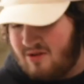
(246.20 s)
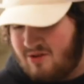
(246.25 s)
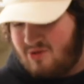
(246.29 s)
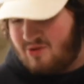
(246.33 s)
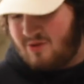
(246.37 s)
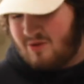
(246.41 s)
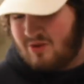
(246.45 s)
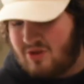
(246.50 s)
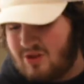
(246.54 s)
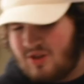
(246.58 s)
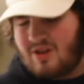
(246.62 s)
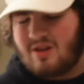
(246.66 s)
So
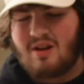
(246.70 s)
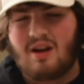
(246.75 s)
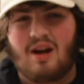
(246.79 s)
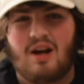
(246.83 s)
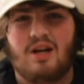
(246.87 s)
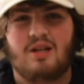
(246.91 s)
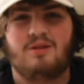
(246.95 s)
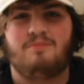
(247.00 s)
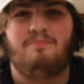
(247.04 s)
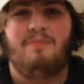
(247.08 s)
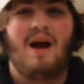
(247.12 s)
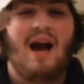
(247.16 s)
you'll see you
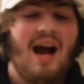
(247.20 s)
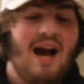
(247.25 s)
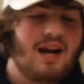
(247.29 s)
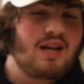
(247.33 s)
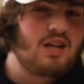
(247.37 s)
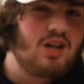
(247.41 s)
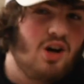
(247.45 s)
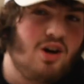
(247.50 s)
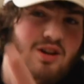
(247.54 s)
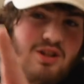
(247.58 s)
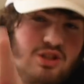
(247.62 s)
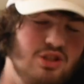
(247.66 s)
guys
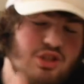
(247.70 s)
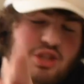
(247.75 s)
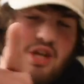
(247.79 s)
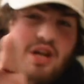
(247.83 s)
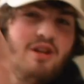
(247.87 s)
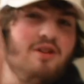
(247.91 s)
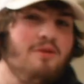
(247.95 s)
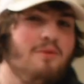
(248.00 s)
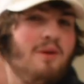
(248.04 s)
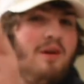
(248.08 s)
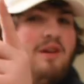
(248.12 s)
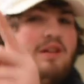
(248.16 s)
back on
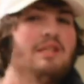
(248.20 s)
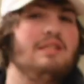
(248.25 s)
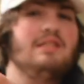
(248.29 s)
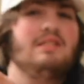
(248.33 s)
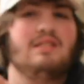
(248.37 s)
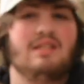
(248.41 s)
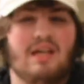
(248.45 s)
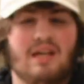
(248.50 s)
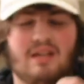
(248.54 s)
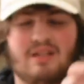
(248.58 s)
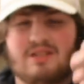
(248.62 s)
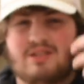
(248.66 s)
January
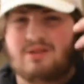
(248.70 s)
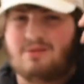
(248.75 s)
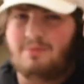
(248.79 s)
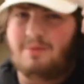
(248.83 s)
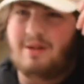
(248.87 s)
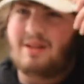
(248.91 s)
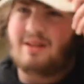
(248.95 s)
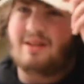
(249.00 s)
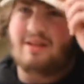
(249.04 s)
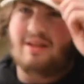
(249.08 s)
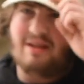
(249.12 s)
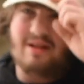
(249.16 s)
6th
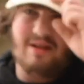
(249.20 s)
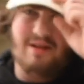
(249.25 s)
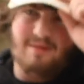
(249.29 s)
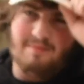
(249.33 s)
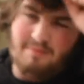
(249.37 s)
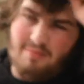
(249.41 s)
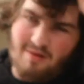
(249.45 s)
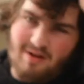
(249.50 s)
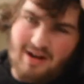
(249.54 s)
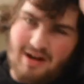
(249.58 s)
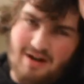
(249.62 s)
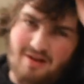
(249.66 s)
with
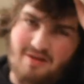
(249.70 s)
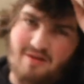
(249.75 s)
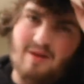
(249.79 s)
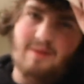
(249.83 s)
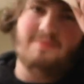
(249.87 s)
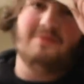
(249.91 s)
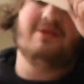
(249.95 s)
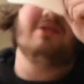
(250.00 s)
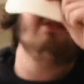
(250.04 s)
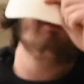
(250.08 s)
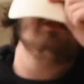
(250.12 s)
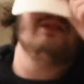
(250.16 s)
brand new
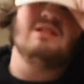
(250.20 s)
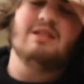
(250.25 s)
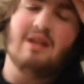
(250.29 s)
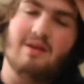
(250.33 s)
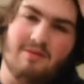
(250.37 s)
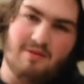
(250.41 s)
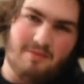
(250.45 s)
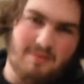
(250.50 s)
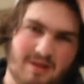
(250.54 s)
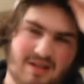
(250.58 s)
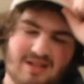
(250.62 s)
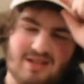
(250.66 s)
episodes of
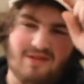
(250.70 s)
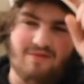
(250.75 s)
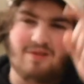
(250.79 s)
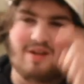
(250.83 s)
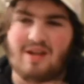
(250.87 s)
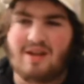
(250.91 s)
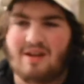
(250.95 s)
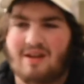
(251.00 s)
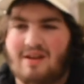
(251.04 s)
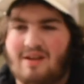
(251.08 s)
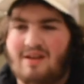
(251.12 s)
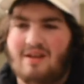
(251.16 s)

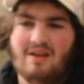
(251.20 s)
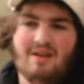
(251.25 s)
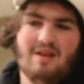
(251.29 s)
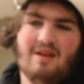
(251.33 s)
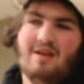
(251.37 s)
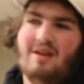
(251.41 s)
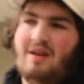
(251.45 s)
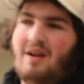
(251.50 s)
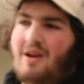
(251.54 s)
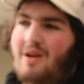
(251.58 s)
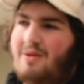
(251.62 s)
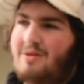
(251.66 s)

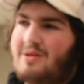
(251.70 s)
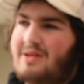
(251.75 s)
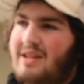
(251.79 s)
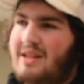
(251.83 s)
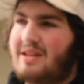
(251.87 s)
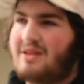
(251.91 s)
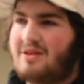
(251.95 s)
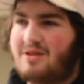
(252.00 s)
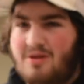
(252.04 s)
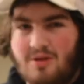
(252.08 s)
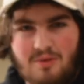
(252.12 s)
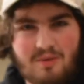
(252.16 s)
WBTV. We're
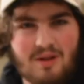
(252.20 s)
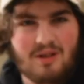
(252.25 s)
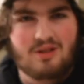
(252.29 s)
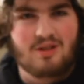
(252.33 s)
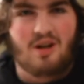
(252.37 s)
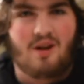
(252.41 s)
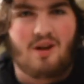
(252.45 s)
taking 2 weeks